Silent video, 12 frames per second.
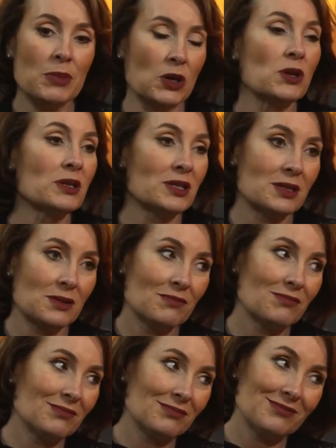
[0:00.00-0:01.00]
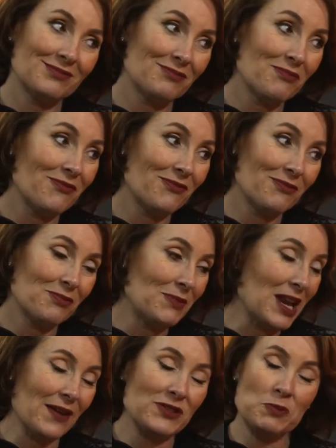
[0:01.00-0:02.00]
because
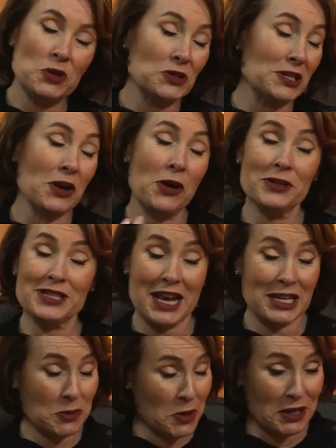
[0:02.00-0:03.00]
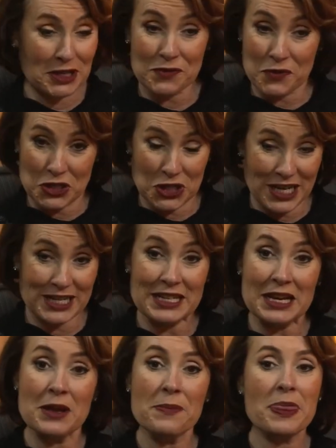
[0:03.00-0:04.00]
life's beauty holds hands with its
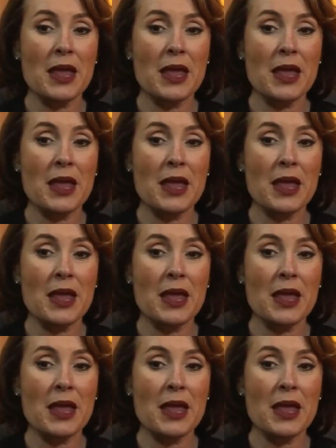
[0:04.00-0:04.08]
fragility,